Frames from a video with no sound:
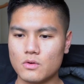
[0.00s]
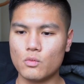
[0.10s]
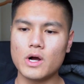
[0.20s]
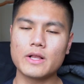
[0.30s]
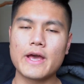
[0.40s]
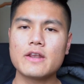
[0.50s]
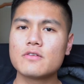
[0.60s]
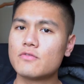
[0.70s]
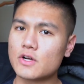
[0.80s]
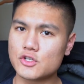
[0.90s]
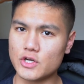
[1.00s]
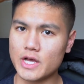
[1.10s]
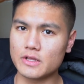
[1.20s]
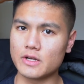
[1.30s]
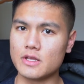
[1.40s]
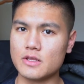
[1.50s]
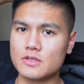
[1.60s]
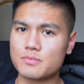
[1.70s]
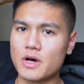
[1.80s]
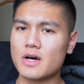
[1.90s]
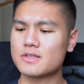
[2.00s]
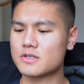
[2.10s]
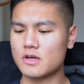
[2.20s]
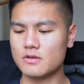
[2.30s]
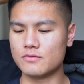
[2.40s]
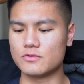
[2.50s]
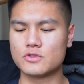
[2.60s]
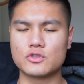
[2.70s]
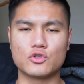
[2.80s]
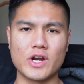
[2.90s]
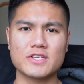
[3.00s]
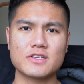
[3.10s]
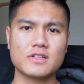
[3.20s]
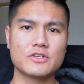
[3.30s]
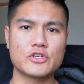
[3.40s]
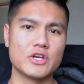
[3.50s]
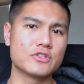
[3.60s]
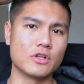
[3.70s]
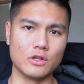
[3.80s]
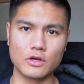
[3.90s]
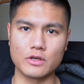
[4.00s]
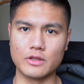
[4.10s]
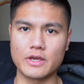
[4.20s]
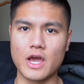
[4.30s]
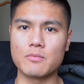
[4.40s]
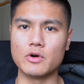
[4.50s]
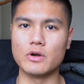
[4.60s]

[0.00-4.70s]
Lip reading: While adding functionality, these parts kind of drastically change the look of the camera.